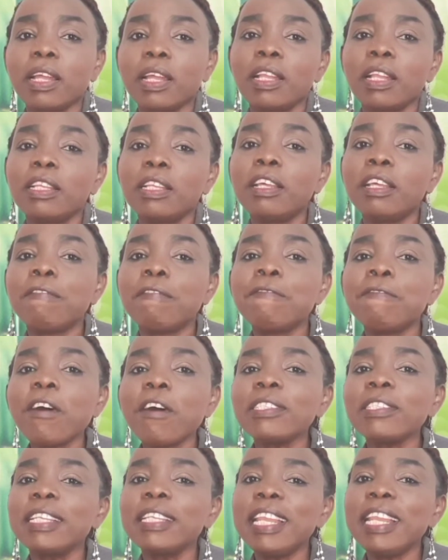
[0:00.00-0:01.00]
The
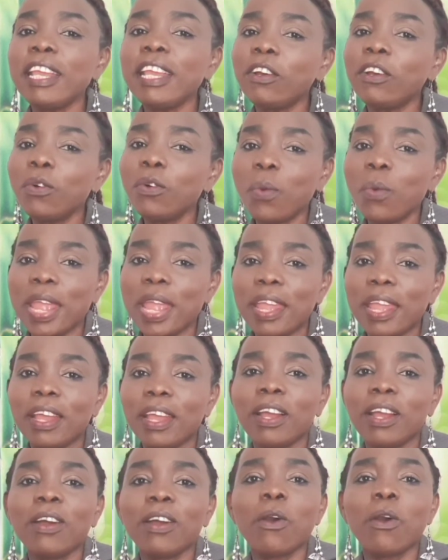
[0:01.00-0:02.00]
fourth legal way
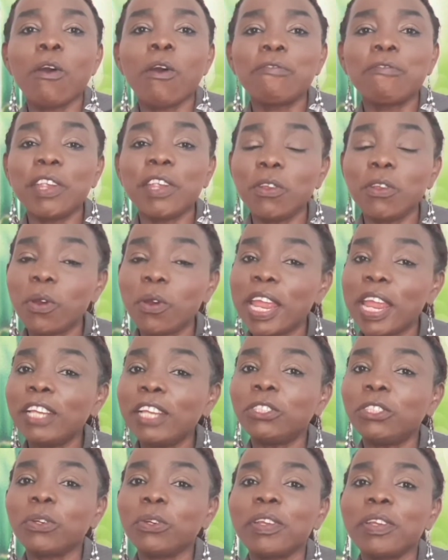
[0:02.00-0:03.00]
of
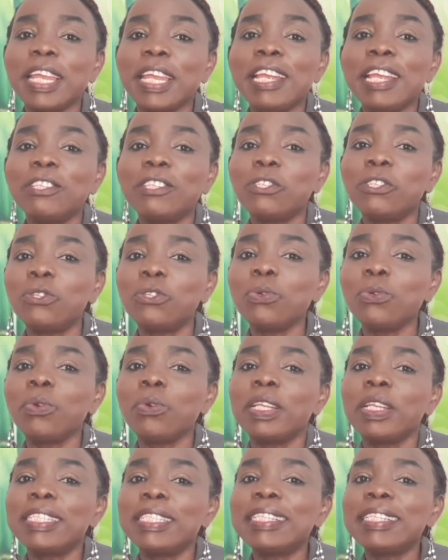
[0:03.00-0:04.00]
relocation is through
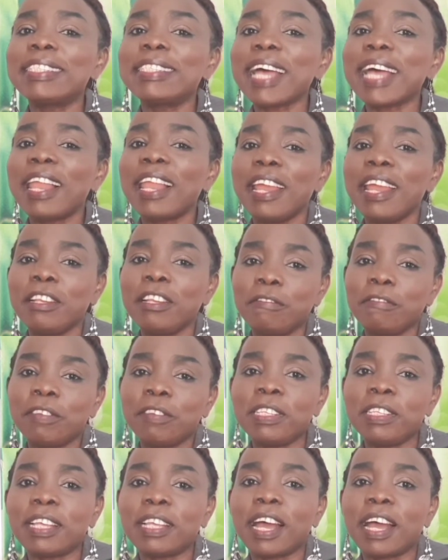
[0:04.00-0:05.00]
the talent
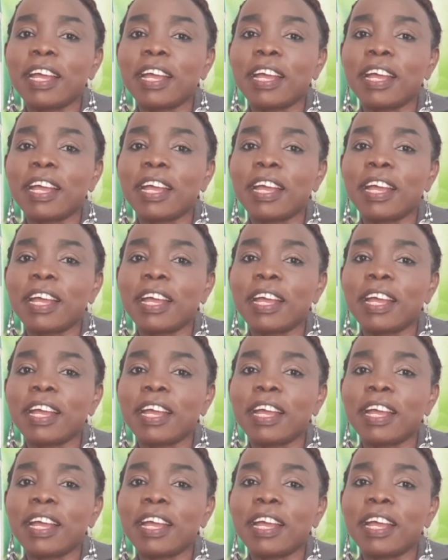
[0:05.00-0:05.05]
visa.